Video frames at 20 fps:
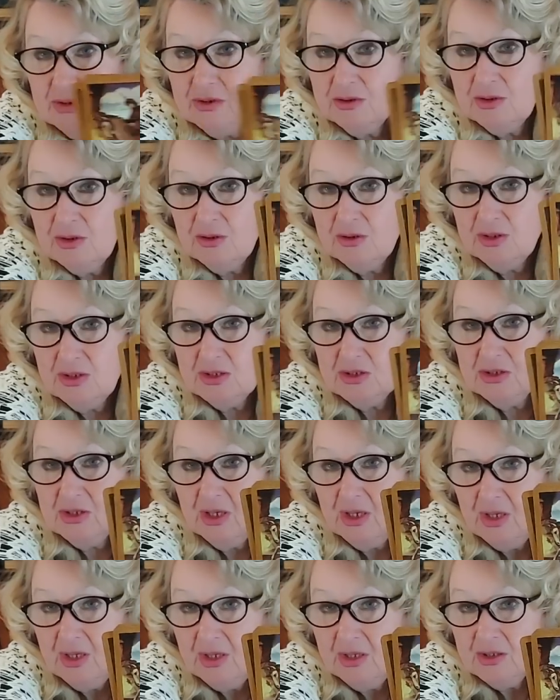Not only
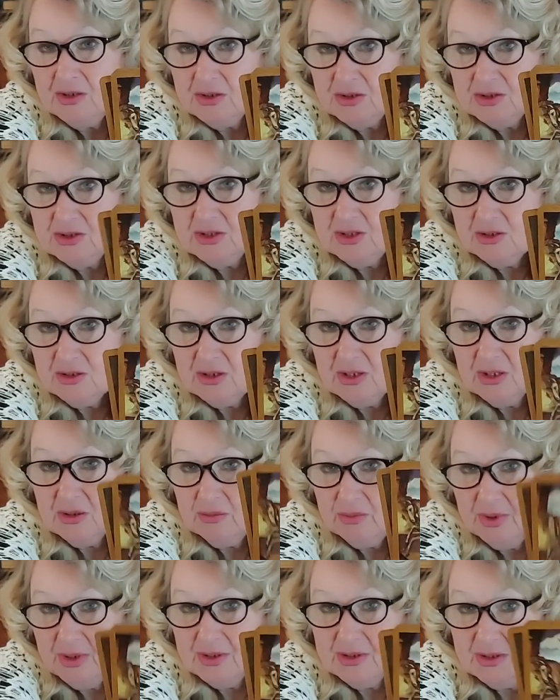
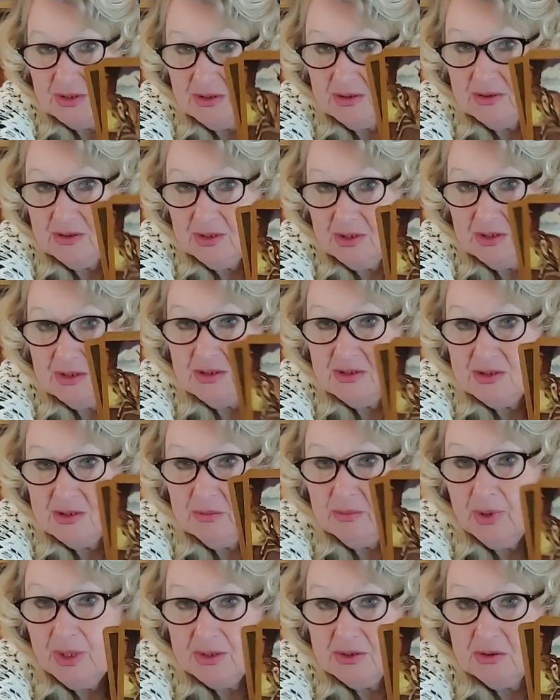Jarek, but there is a
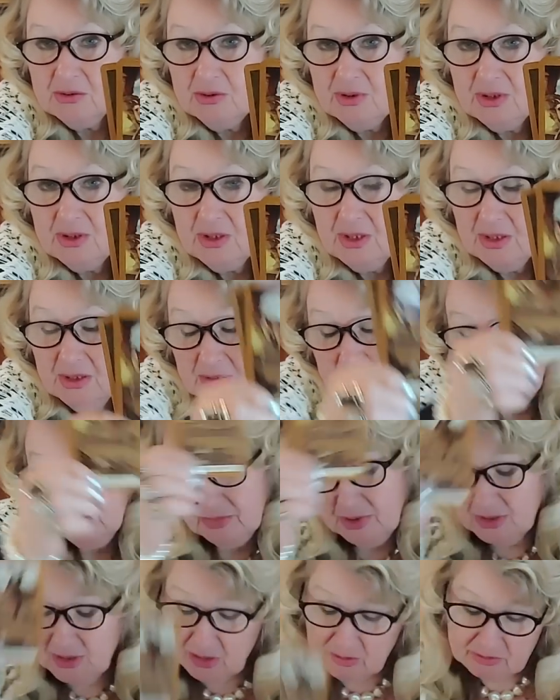battle ahead.
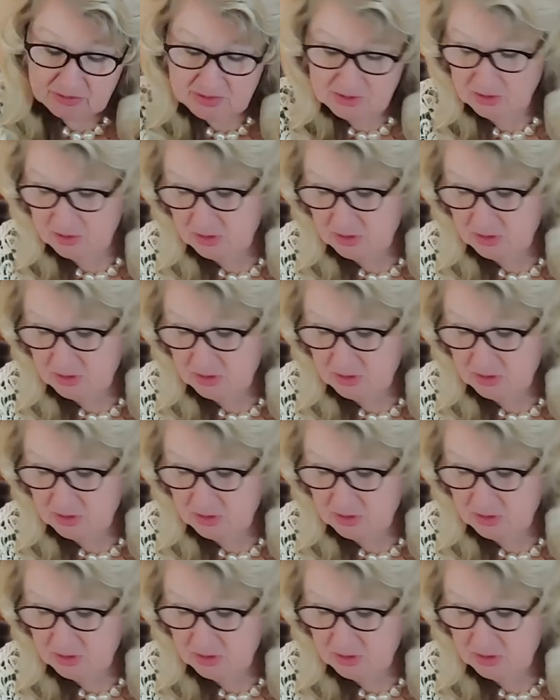But I was